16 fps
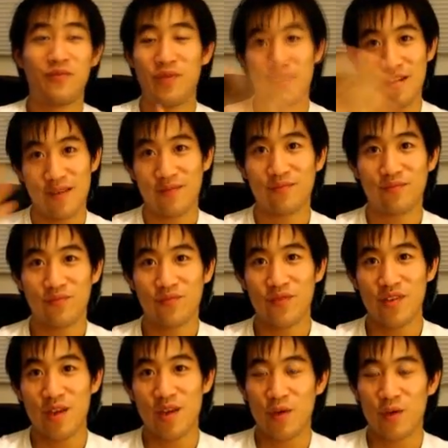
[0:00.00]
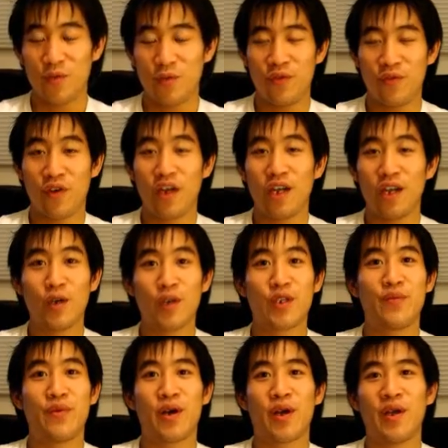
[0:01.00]
but you know, we finally
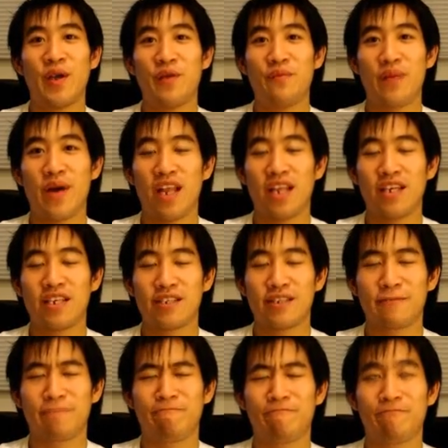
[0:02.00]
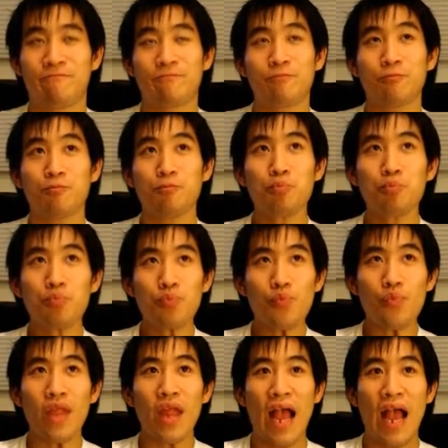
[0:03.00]
got to Buckingham Palace,
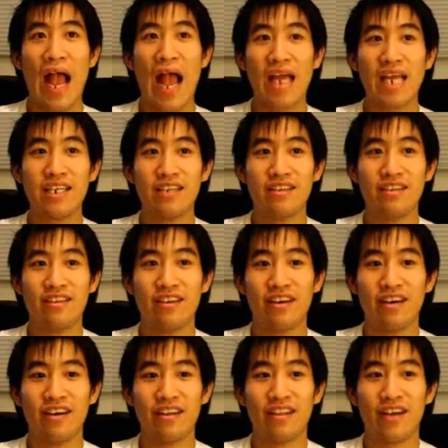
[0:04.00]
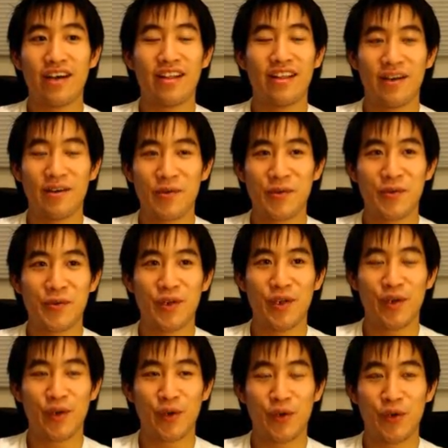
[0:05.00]
and that was
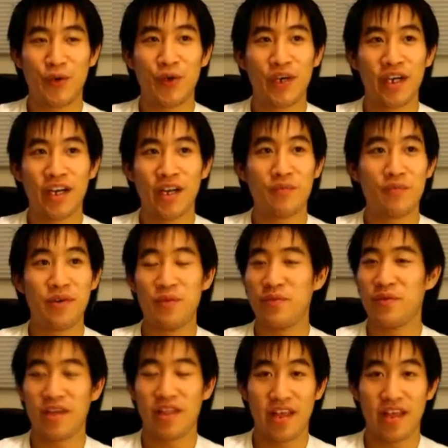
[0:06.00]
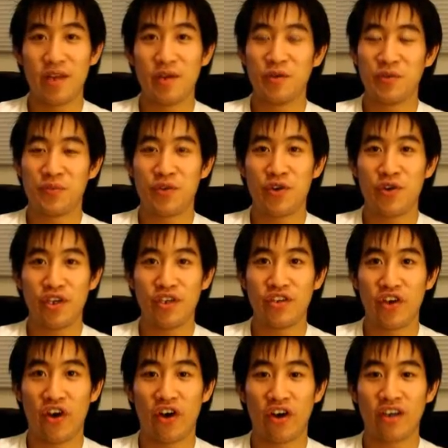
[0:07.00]
really cool. But by then it was pretty
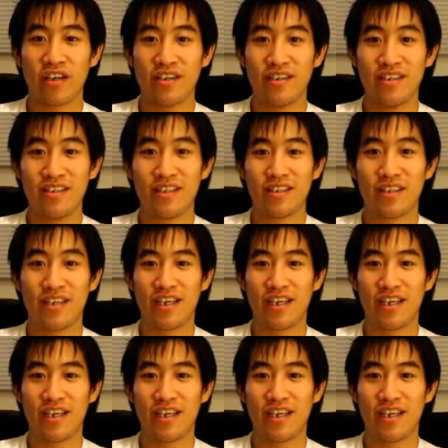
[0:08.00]
dark and